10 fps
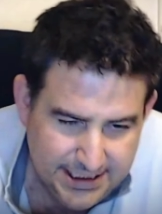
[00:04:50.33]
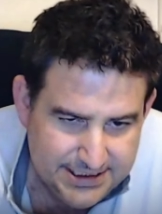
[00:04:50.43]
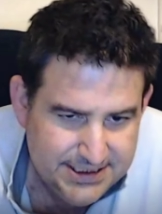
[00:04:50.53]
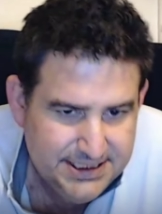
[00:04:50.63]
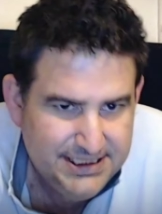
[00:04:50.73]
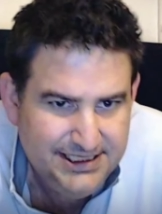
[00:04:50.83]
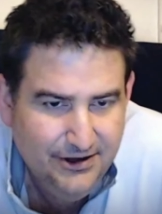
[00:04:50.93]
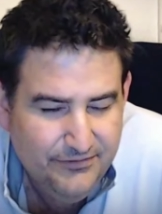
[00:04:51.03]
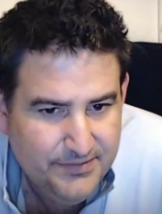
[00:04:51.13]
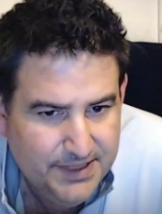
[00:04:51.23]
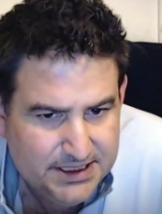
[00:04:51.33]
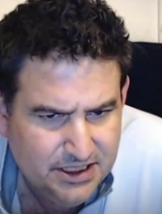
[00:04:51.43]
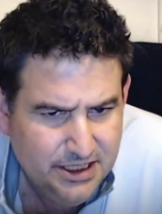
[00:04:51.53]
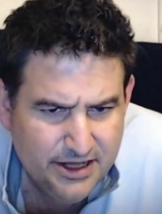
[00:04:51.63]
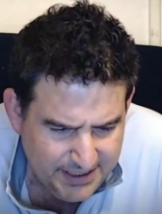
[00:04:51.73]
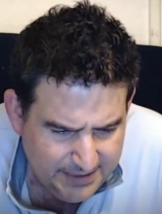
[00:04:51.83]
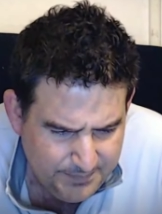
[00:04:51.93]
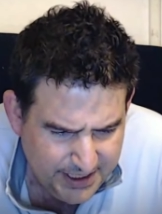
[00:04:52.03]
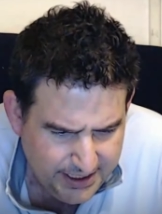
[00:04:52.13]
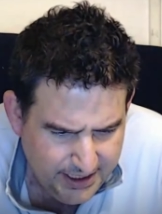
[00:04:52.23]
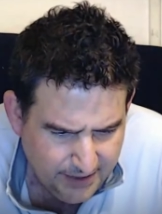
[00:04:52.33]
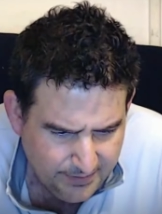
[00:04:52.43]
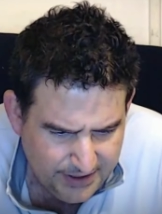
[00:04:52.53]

it isn't a laughing matter. They're picking up.